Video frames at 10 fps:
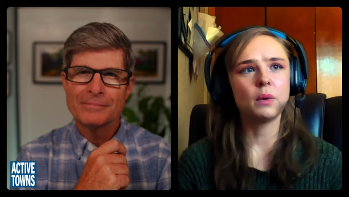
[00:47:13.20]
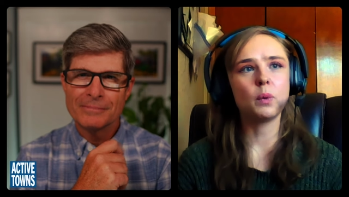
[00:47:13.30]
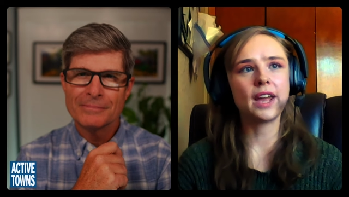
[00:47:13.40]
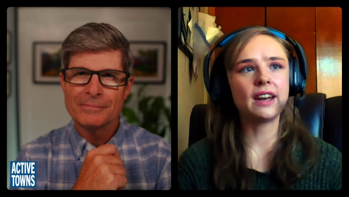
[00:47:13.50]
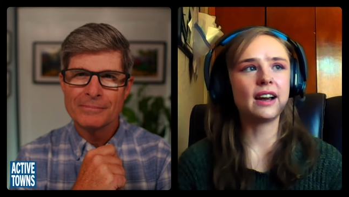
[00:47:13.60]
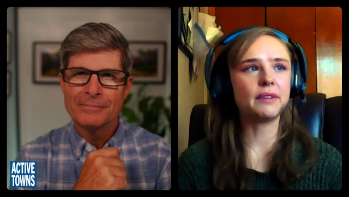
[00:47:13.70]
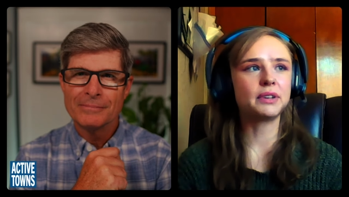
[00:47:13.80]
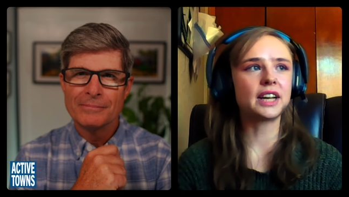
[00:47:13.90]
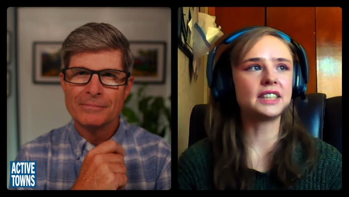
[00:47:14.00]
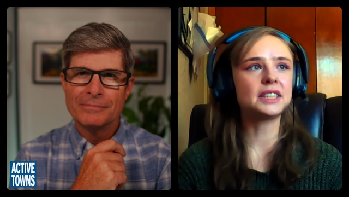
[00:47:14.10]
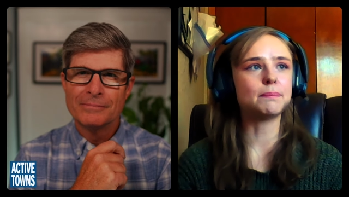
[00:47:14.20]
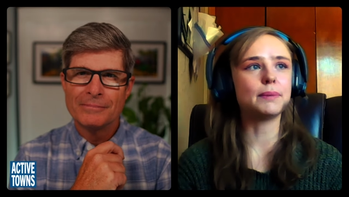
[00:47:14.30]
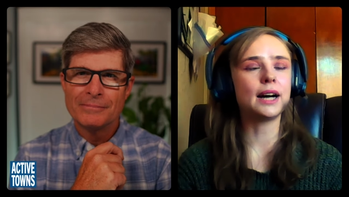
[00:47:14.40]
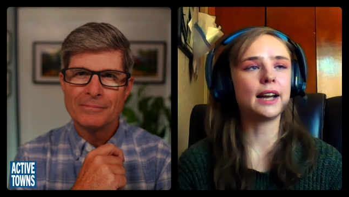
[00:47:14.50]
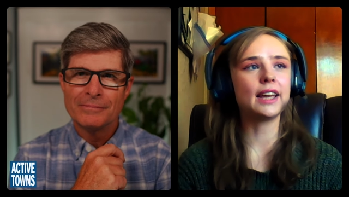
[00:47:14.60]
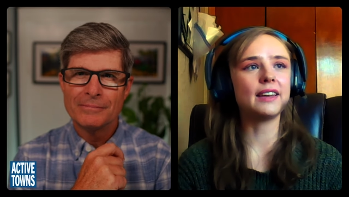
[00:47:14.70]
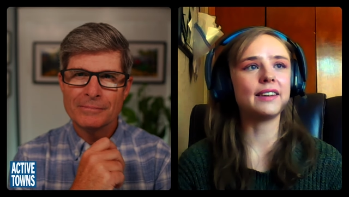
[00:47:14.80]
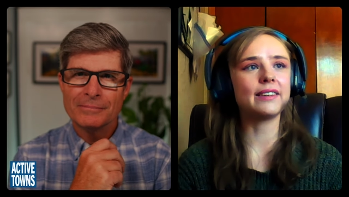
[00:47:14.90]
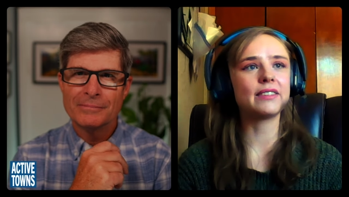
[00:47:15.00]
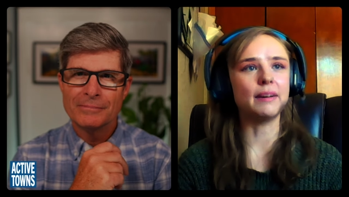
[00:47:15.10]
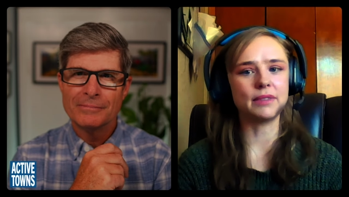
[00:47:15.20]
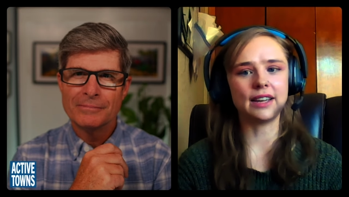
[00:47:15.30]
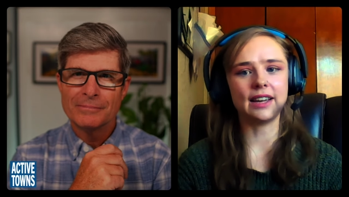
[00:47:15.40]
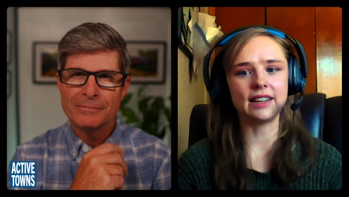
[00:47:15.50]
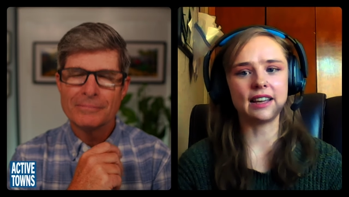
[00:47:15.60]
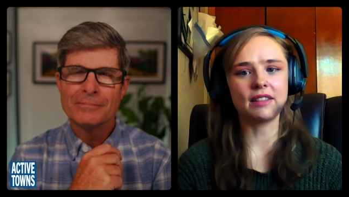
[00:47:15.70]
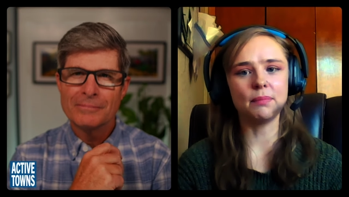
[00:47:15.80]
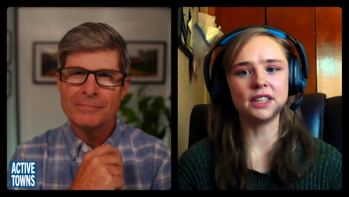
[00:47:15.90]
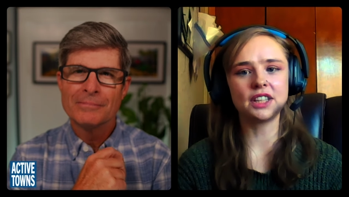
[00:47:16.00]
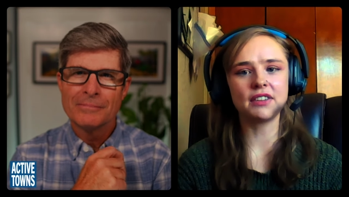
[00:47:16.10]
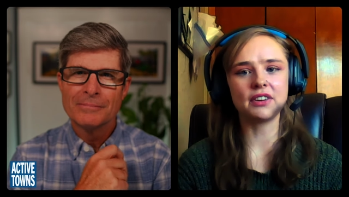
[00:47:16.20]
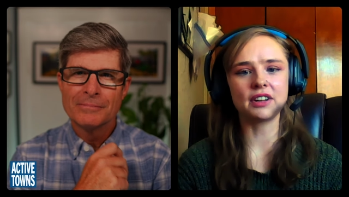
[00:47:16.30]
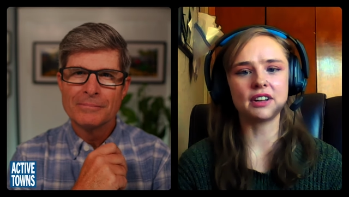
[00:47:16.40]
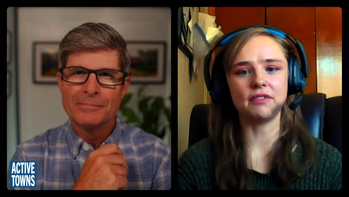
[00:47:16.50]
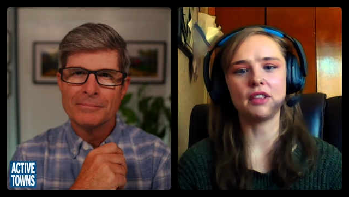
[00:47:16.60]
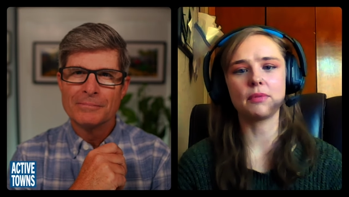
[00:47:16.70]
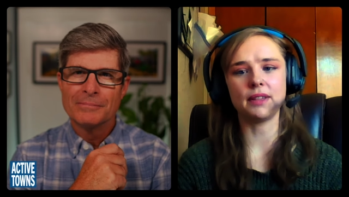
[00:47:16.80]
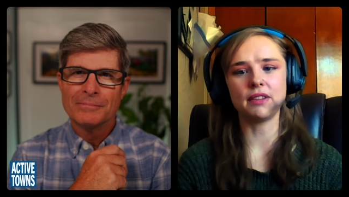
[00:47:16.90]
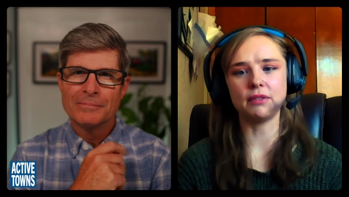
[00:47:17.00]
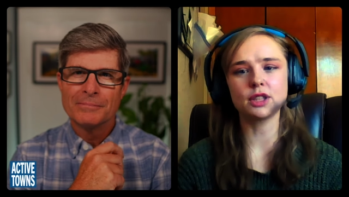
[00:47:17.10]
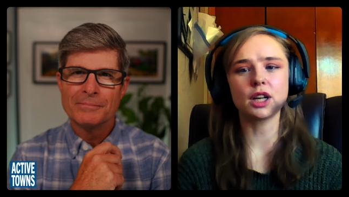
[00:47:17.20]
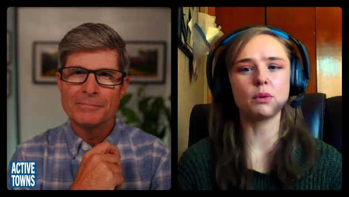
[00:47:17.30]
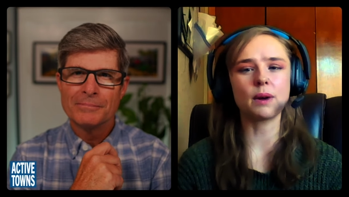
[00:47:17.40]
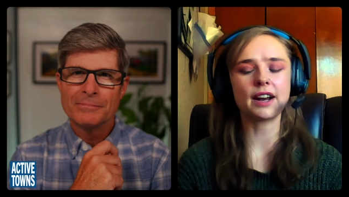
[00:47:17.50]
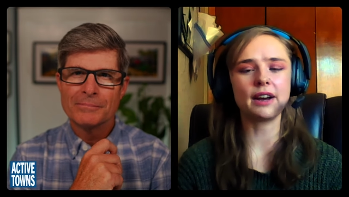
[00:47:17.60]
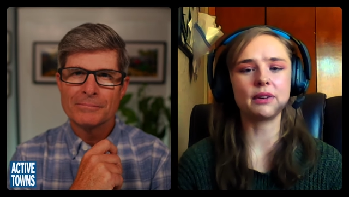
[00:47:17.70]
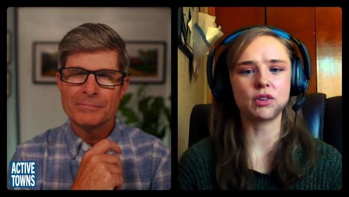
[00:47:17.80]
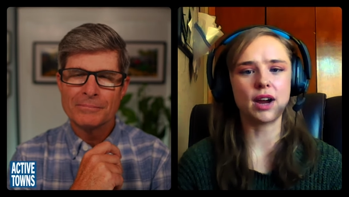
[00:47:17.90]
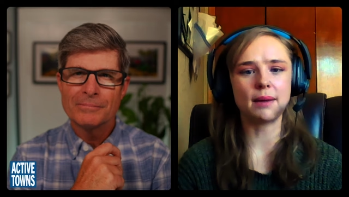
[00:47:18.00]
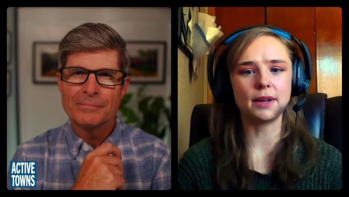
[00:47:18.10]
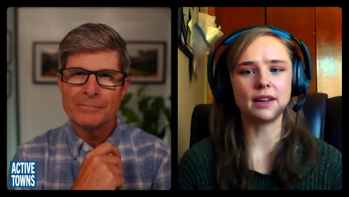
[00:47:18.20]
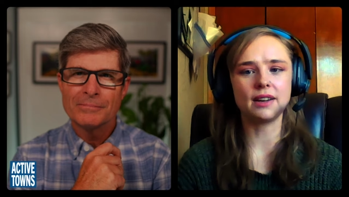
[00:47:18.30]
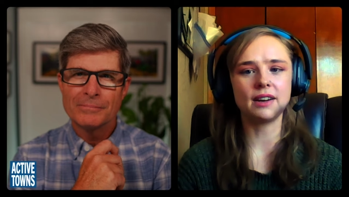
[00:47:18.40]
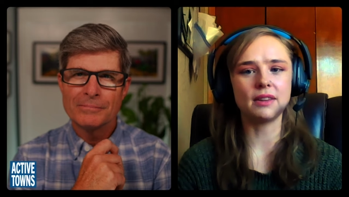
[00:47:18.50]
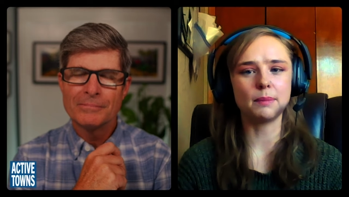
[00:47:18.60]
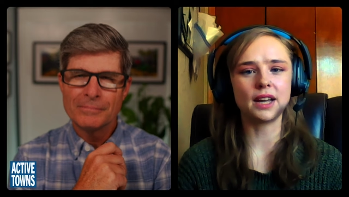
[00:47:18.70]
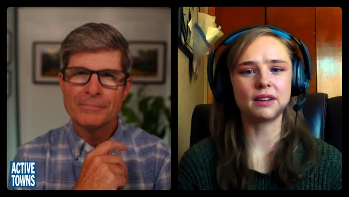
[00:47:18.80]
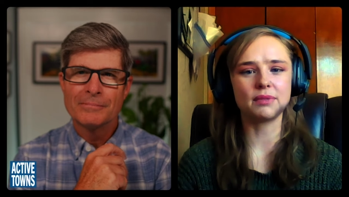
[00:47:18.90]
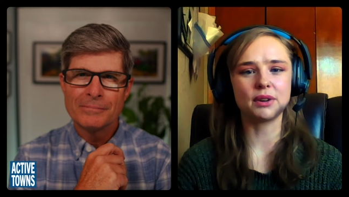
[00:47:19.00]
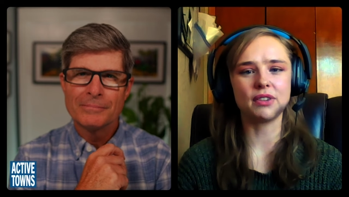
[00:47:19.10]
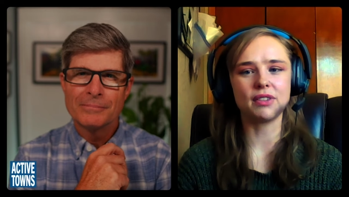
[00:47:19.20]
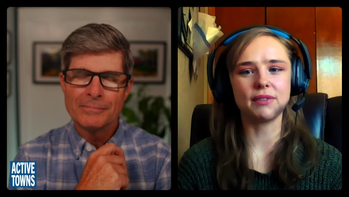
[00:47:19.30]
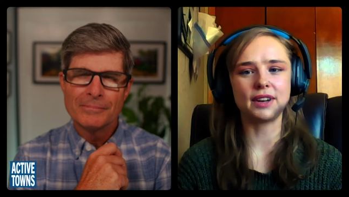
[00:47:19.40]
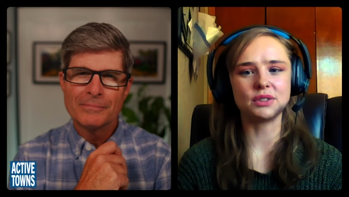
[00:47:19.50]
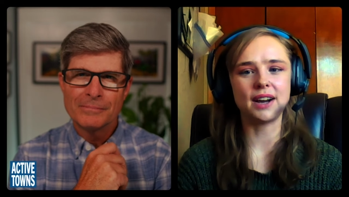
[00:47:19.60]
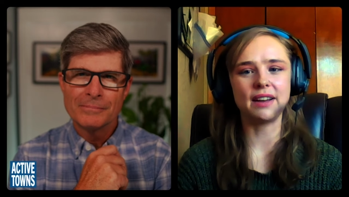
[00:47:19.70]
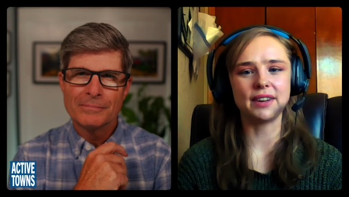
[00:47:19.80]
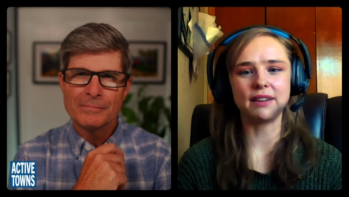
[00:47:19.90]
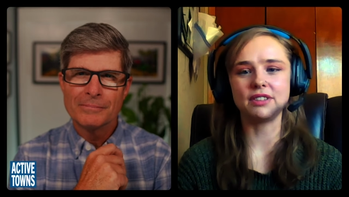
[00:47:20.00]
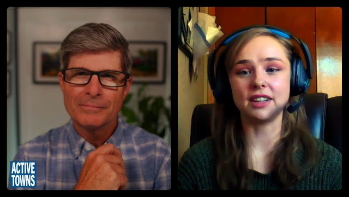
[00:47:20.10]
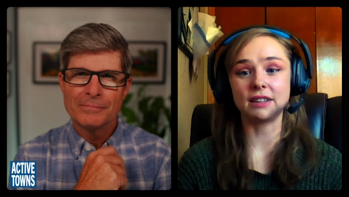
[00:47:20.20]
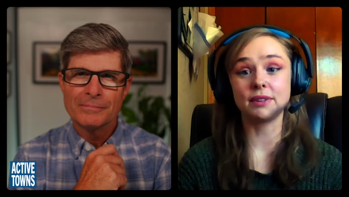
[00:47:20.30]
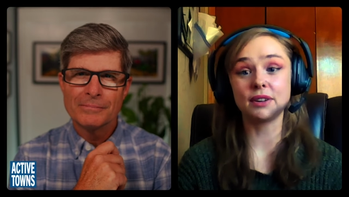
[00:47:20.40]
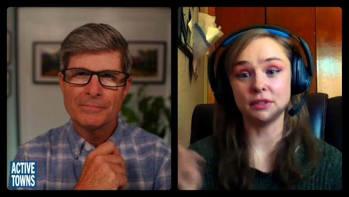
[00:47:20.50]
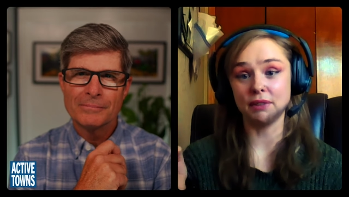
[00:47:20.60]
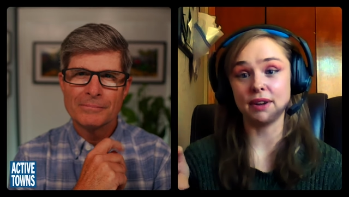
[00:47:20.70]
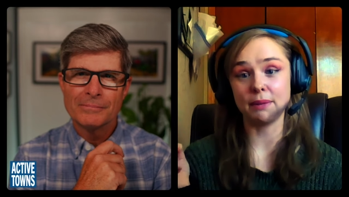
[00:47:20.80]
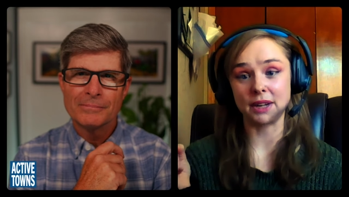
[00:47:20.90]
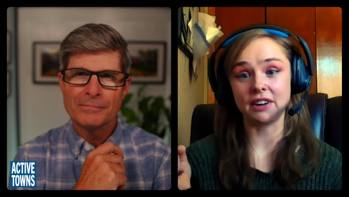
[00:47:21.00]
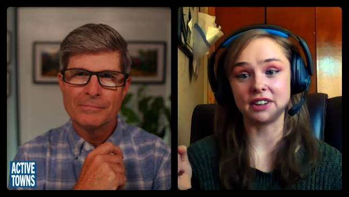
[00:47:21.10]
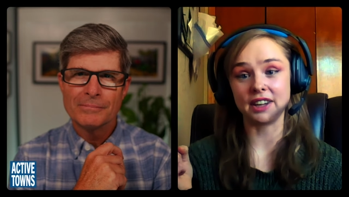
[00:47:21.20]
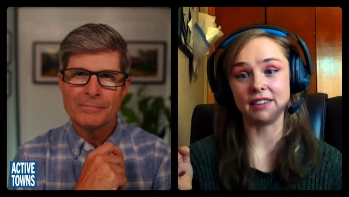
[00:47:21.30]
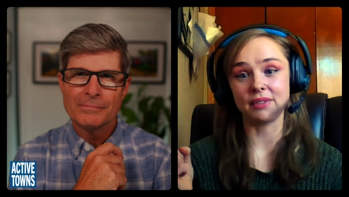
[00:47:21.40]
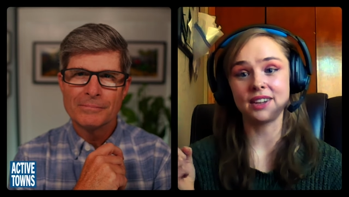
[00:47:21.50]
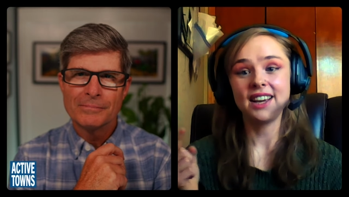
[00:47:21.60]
Speaker 1: when I forget to buy something, it's much easier to convince myself to go run out and grab it on the bike versus if I drive, I have to like first of all find my car keys,